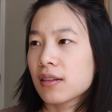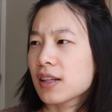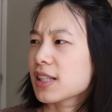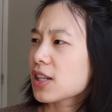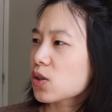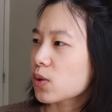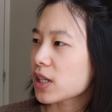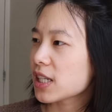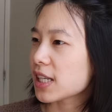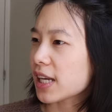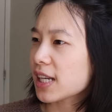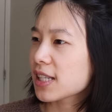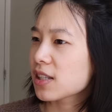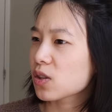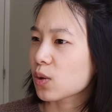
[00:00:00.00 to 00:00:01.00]
Is it
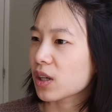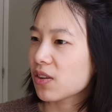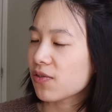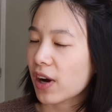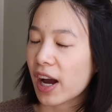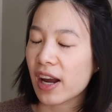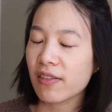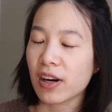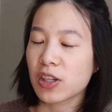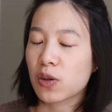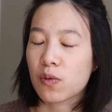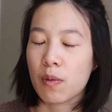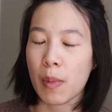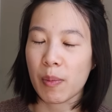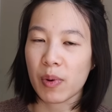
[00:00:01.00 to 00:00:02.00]
26, 25? I
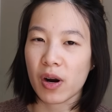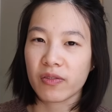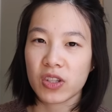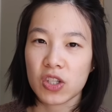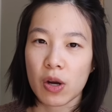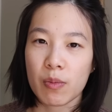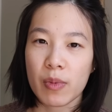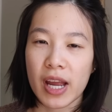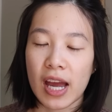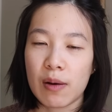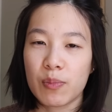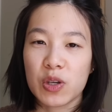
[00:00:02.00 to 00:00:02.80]
don't remember off the top of my head,